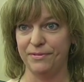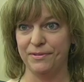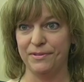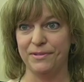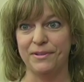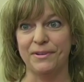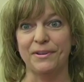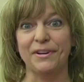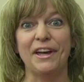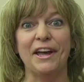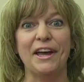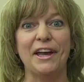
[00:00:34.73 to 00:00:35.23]

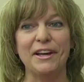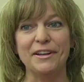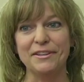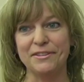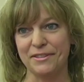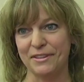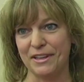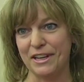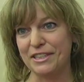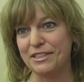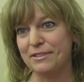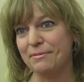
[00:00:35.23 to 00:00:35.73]
Okay, so
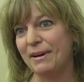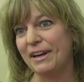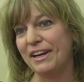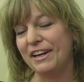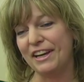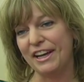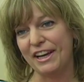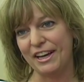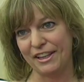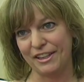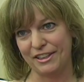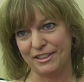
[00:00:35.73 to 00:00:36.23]
that's my
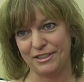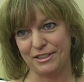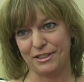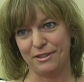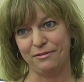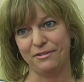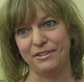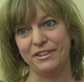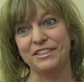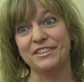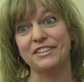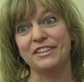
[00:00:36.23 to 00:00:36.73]
analogy
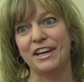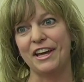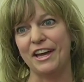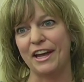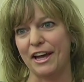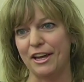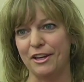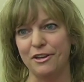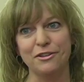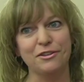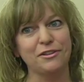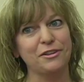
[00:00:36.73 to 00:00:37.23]
for today. I
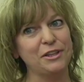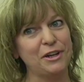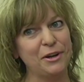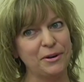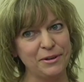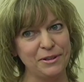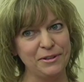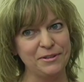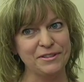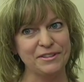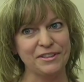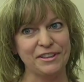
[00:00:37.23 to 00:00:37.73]
usually don't
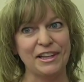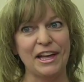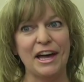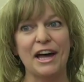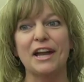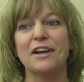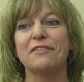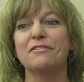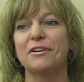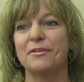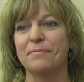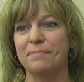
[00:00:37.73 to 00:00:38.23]
use a lot
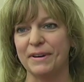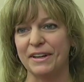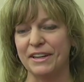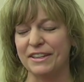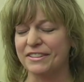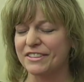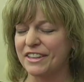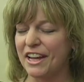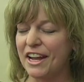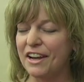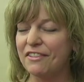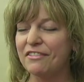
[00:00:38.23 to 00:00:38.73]
of them, but it's
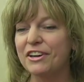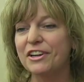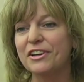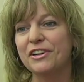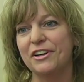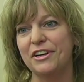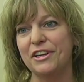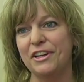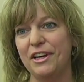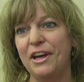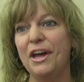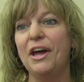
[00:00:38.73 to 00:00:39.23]
kind of a
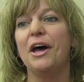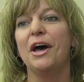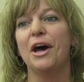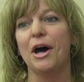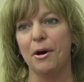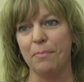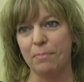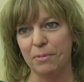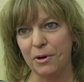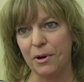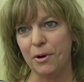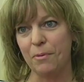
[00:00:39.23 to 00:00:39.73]
good,
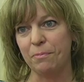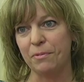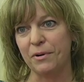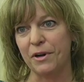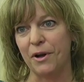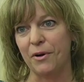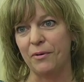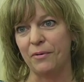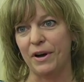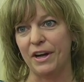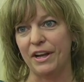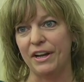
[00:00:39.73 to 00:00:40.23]

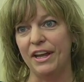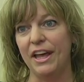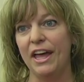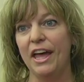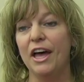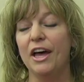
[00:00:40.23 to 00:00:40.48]
appropriate one.